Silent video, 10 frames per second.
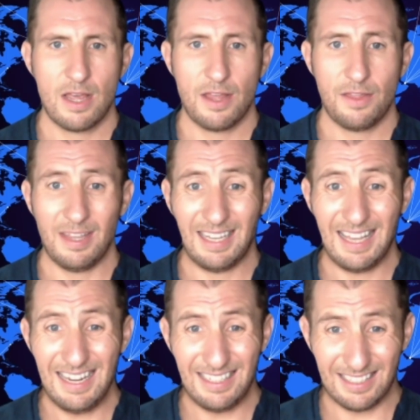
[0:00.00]
The
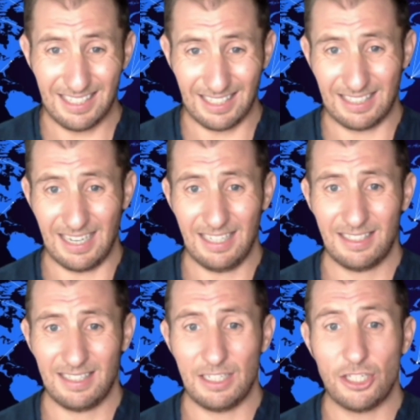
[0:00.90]
key to success
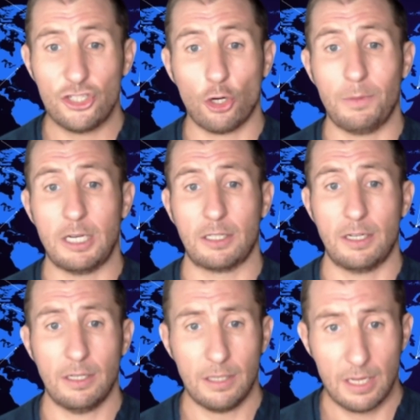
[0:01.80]
in digital
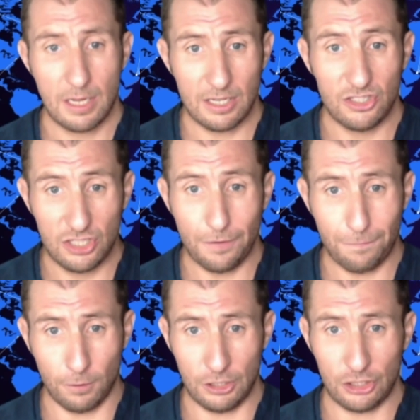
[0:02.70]
marketing is
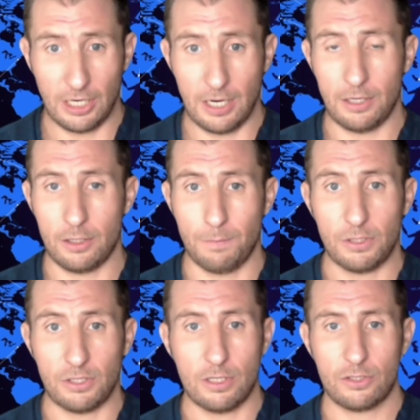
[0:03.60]
differentiating your
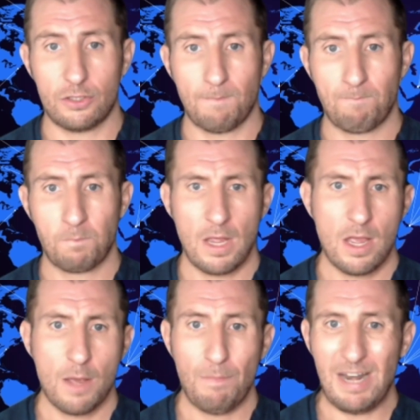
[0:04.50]
business.
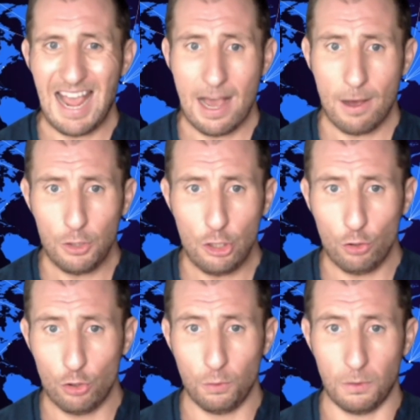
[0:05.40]
But how do you
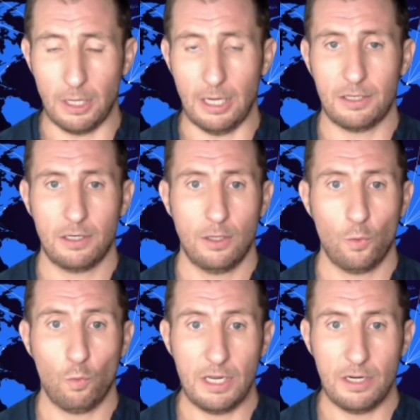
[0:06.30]
do that
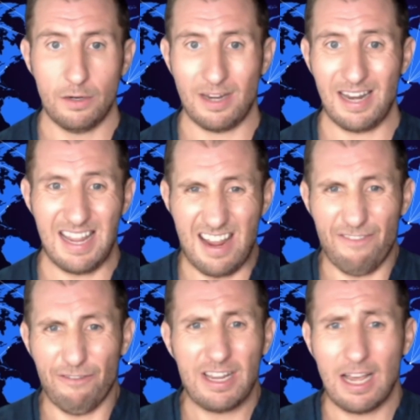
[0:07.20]
when
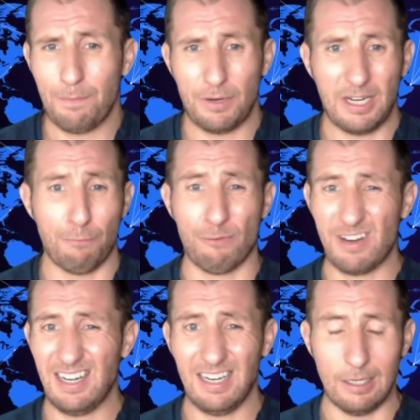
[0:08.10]
every company
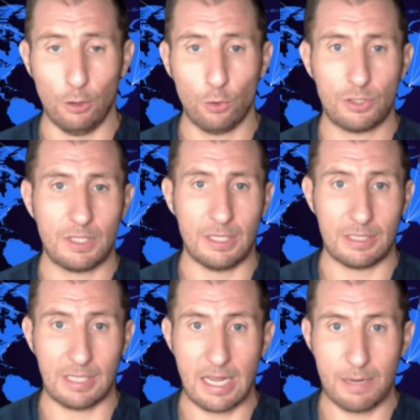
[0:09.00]
really looks the
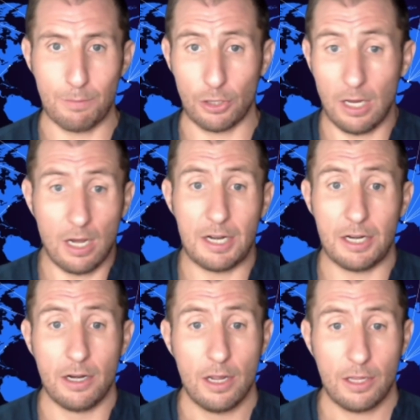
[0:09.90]
same online and
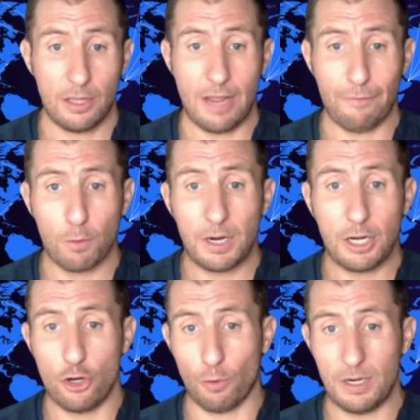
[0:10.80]
everyone in
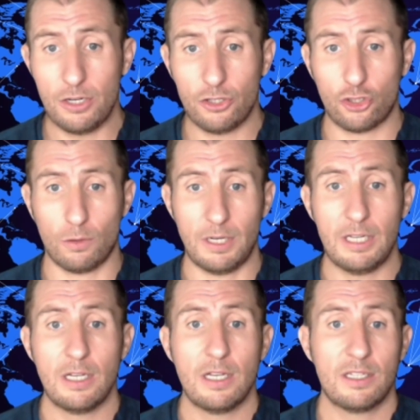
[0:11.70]
your industry
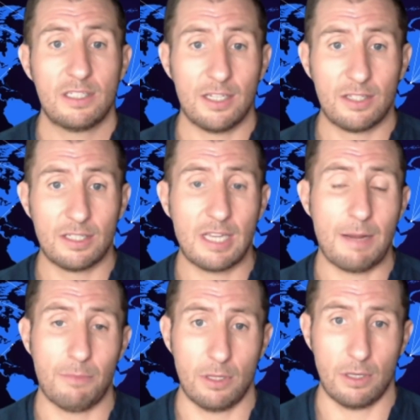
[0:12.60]
says the same
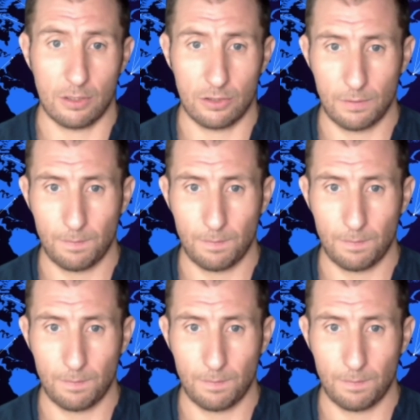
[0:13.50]
things?